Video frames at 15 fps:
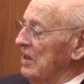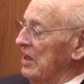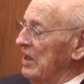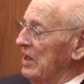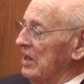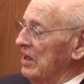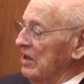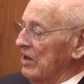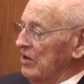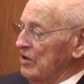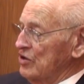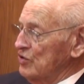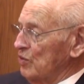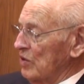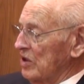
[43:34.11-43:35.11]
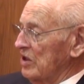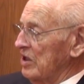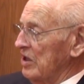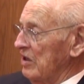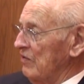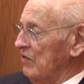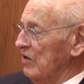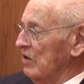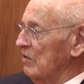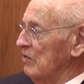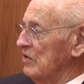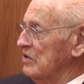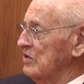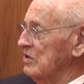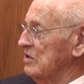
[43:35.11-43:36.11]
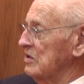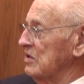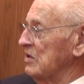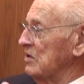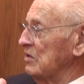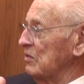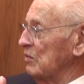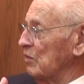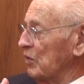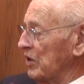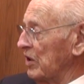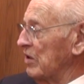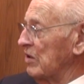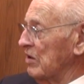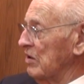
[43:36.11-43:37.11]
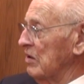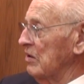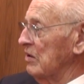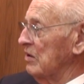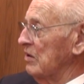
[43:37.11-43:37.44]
and then there's one in the evening, which we, the